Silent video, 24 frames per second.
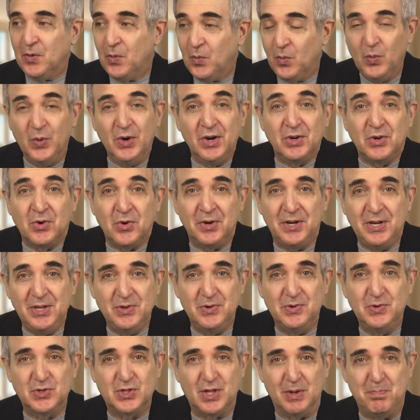We're going to
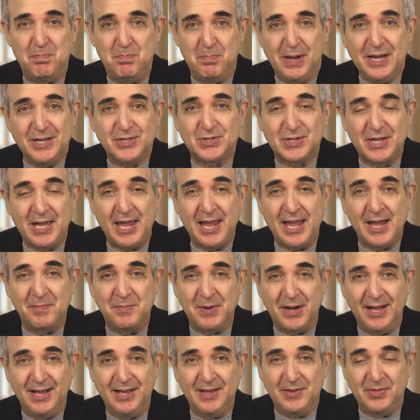use the best
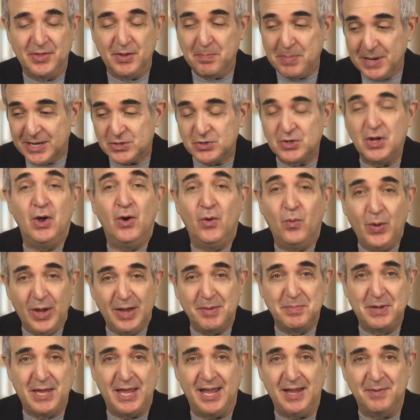cam, the best
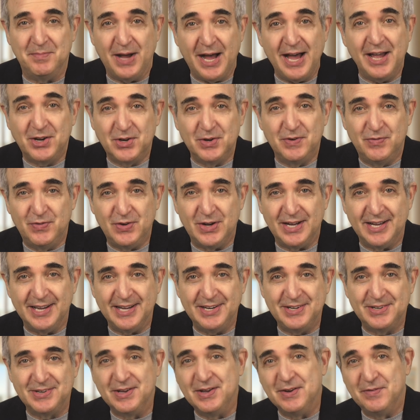webcam I could
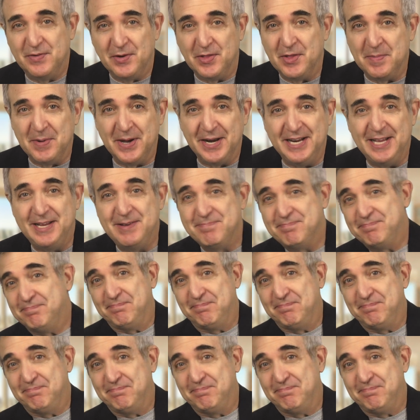find for the money.